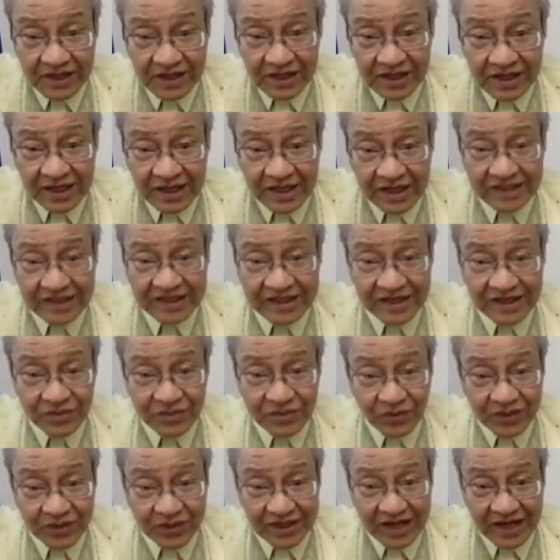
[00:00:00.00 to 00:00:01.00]
And then
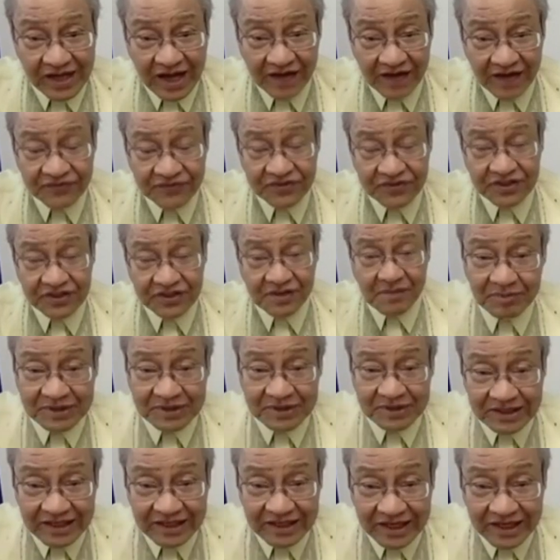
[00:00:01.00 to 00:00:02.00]
when after a
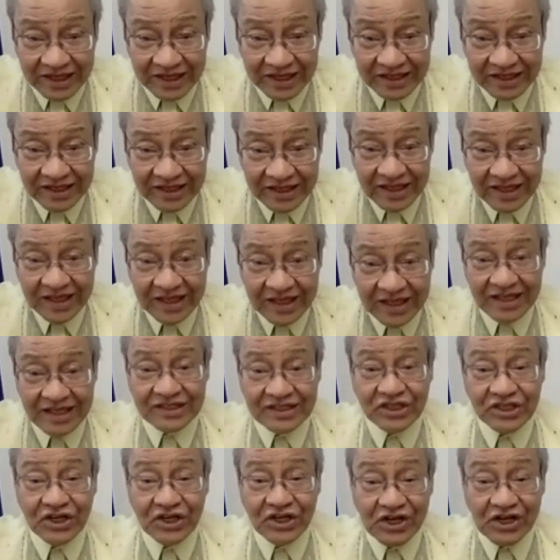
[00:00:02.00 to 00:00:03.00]
month it happened
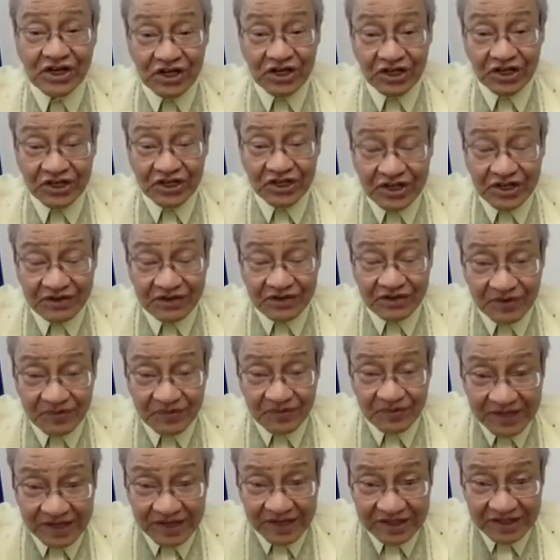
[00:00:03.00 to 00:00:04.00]
again, they learned
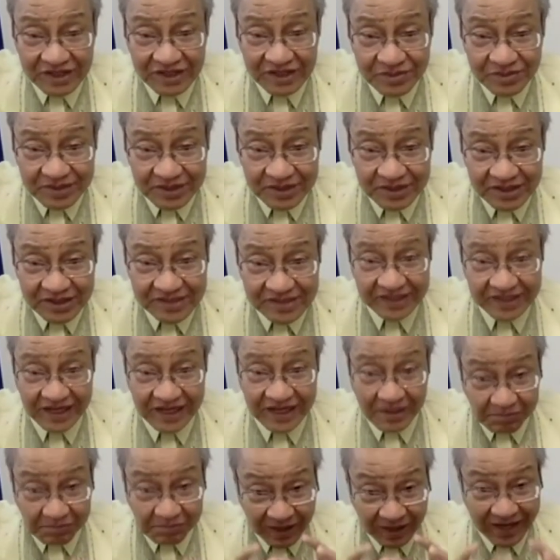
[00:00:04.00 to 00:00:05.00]
from that experience. They
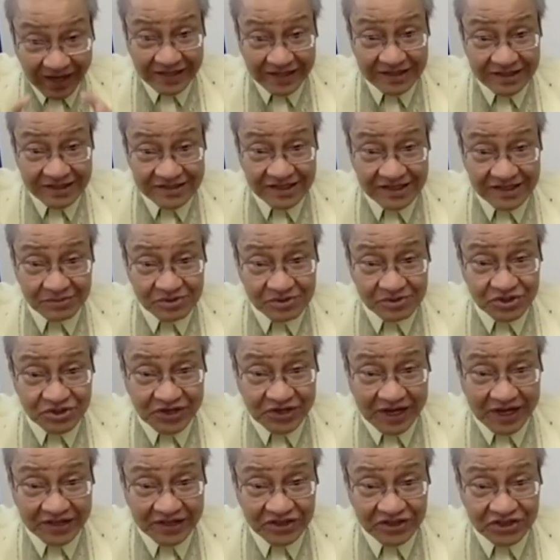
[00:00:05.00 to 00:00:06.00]
applied the same
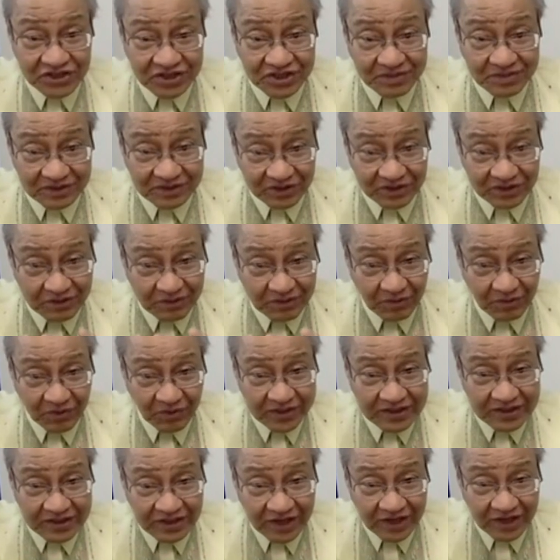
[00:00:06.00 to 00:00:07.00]
strategy, but in a more
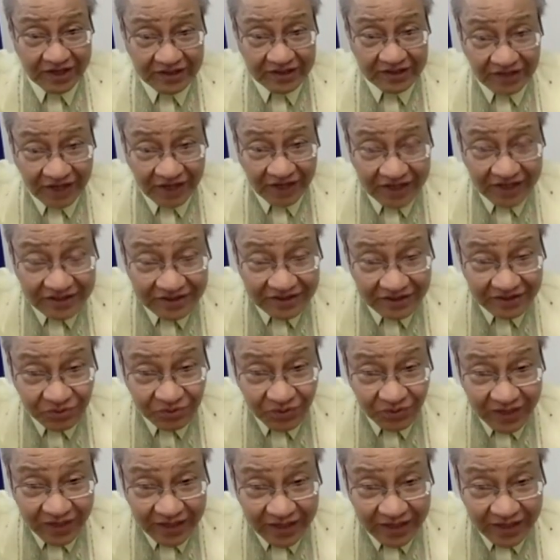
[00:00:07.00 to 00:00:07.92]
targeted way.